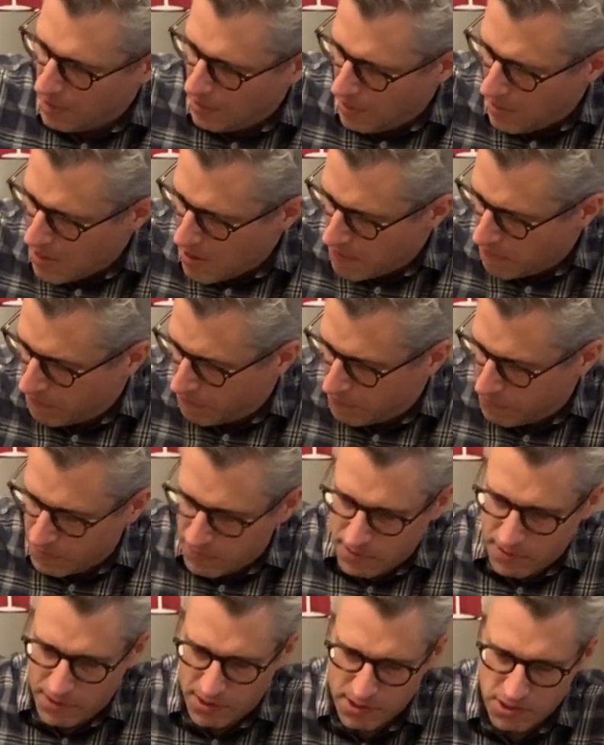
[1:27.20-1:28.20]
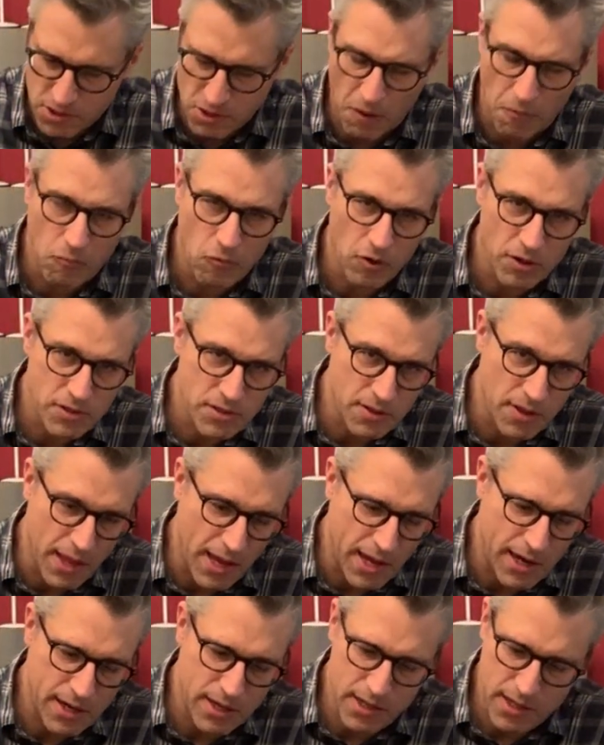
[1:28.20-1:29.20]
If the stop wasn't
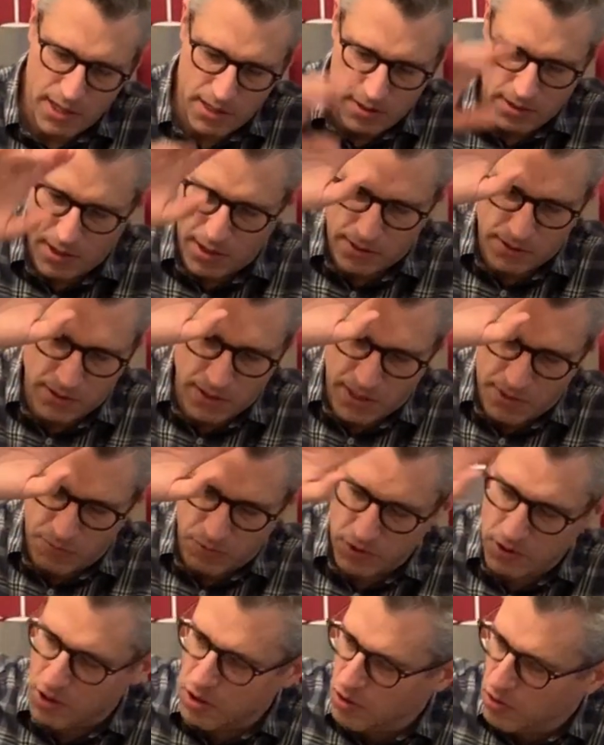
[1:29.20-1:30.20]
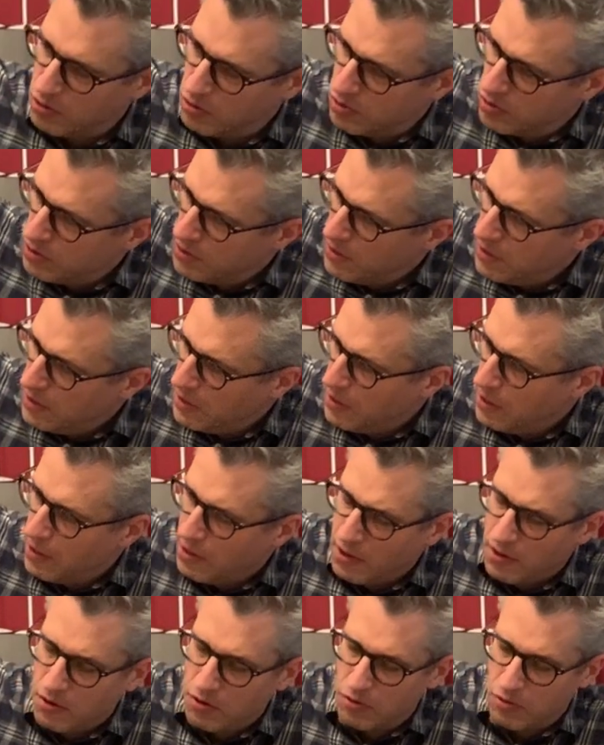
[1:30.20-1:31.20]
there, it would go
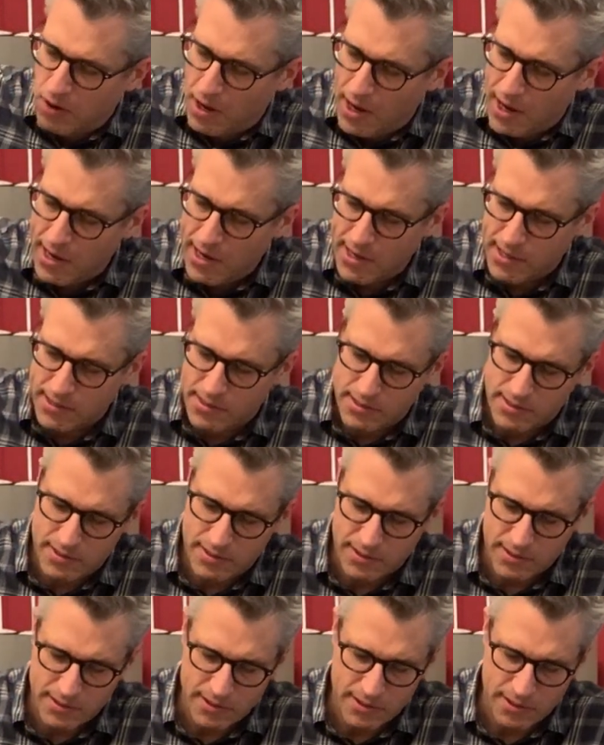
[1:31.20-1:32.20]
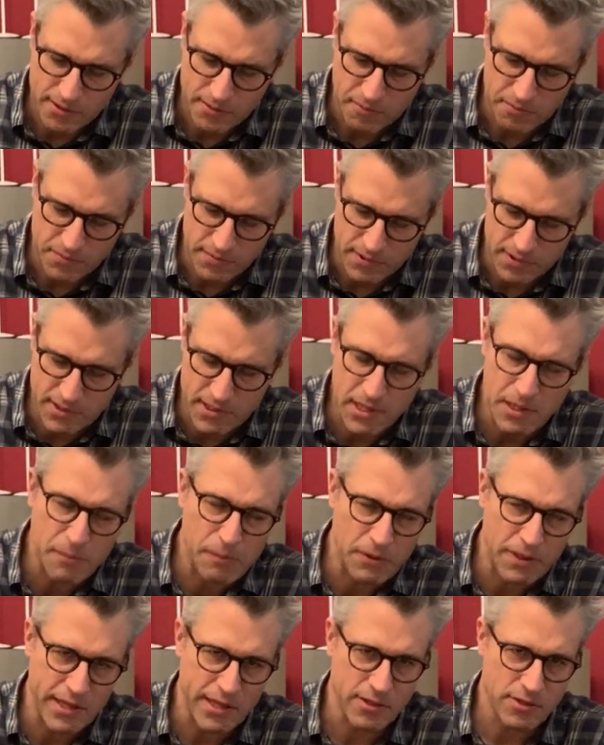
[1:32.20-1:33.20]
right
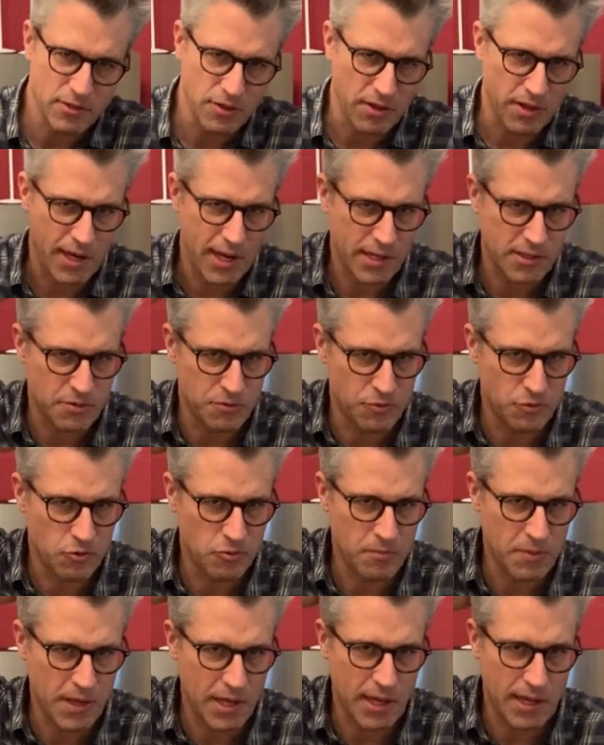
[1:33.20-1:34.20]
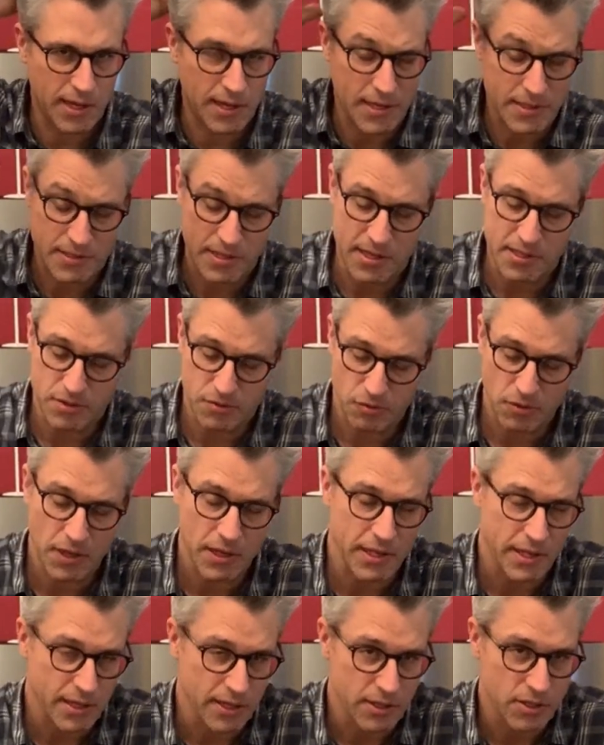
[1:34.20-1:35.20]
deeply into the next room here. It's
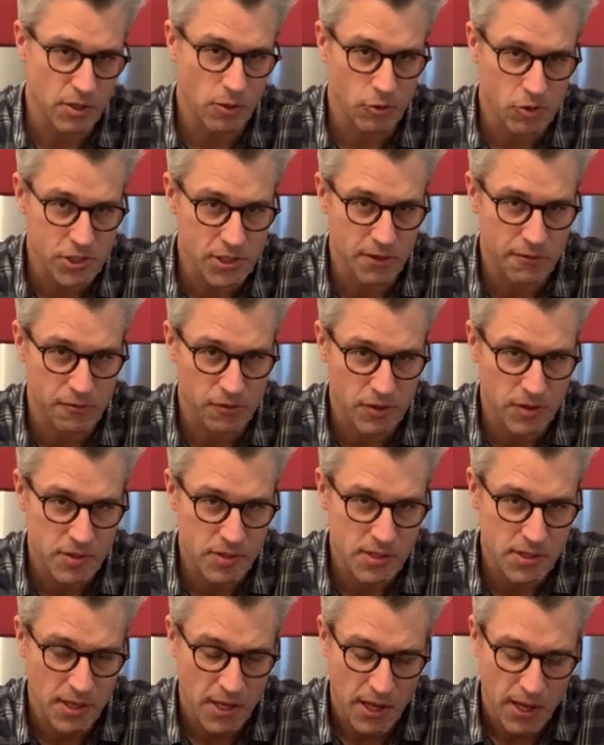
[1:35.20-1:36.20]
really a huge difference.